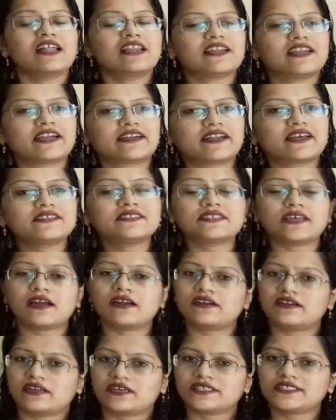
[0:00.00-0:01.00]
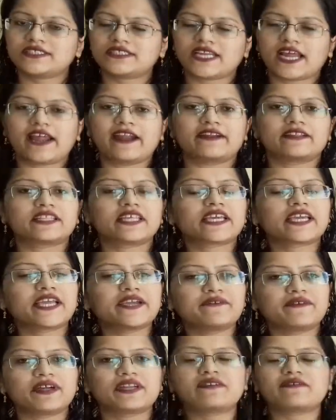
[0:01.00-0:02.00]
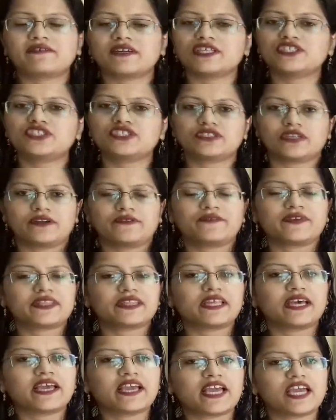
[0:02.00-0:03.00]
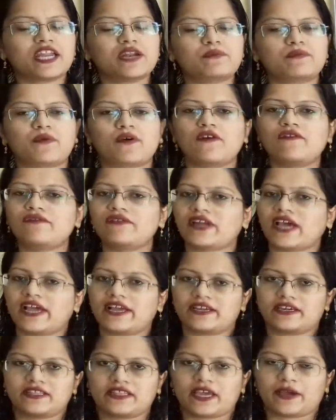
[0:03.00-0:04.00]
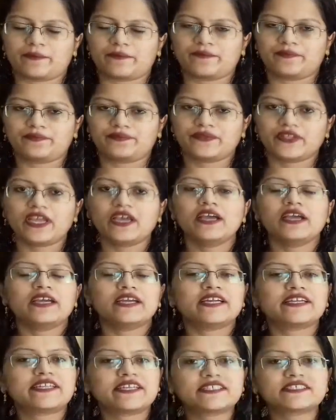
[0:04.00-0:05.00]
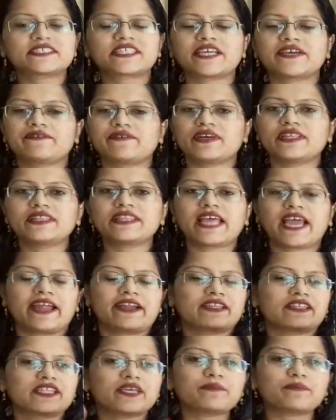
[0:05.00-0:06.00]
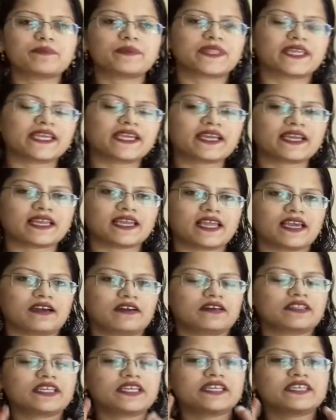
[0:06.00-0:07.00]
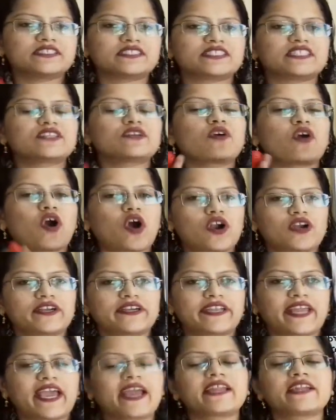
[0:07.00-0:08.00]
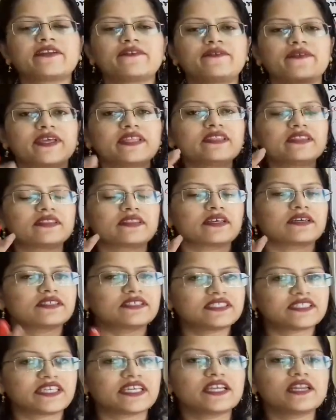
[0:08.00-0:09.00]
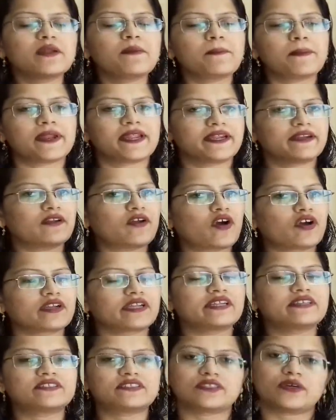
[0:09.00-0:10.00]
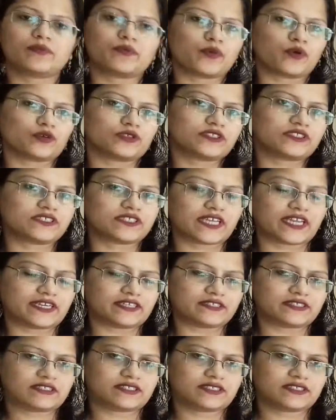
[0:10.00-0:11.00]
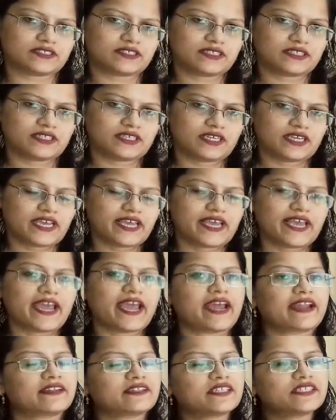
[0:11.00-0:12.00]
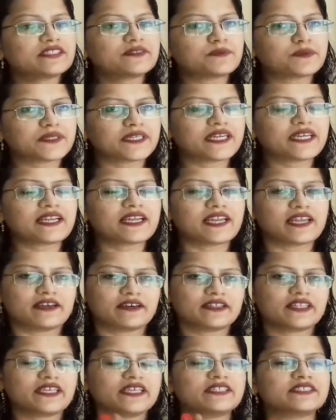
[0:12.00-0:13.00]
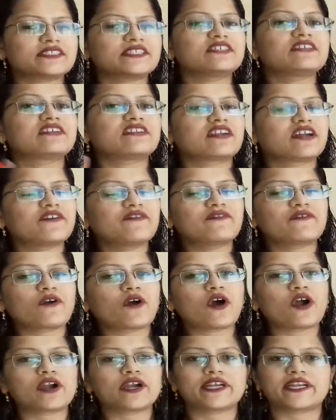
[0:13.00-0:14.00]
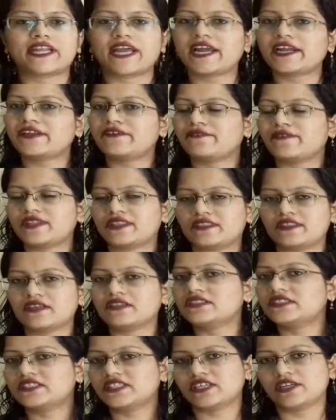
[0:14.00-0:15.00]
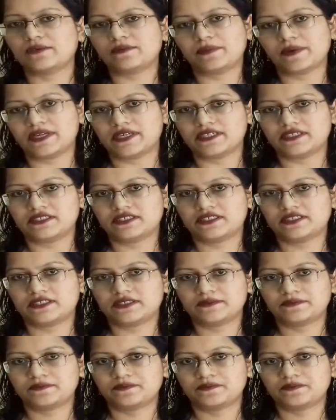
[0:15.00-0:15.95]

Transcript: Let us understand the given question with the help of diagram. It is given that the brick layer is in contact with steel plate on its both sides, and this brick layer is in rough contact with the steel plates.